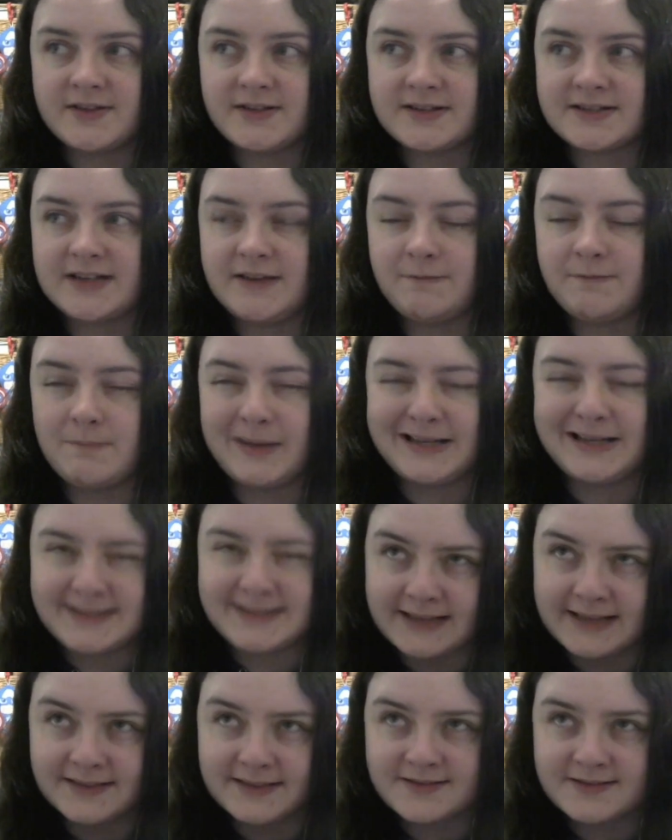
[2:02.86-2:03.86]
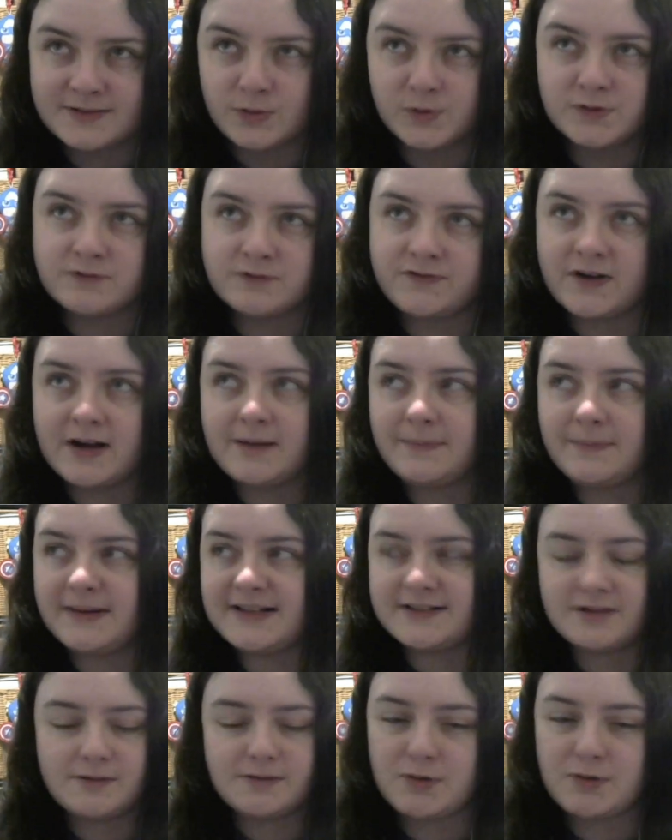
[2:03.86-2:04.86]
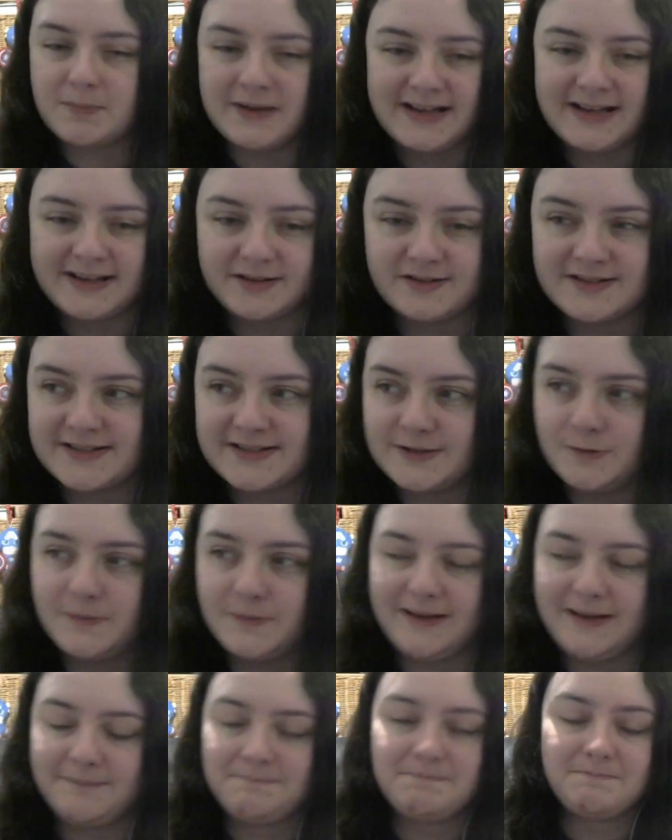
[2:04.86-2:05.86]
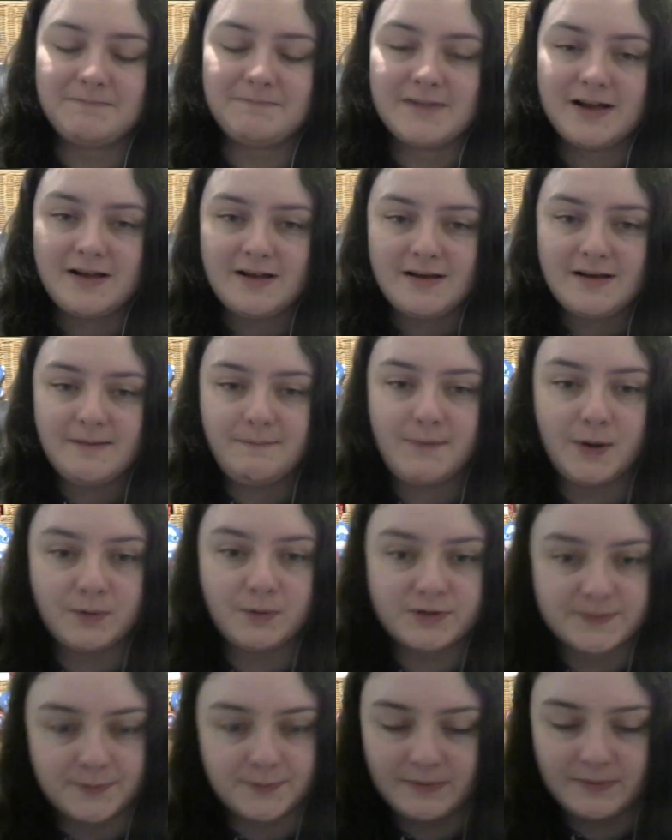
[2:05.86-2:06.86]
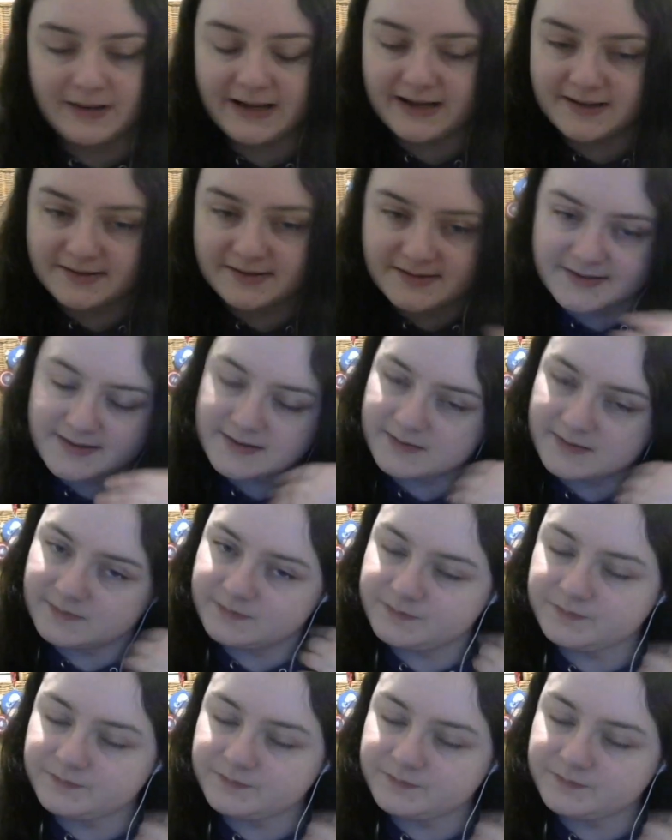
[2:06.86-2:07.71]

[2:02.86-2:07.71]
that doesn't even make sense quantifiably so it probably could still be multiple millions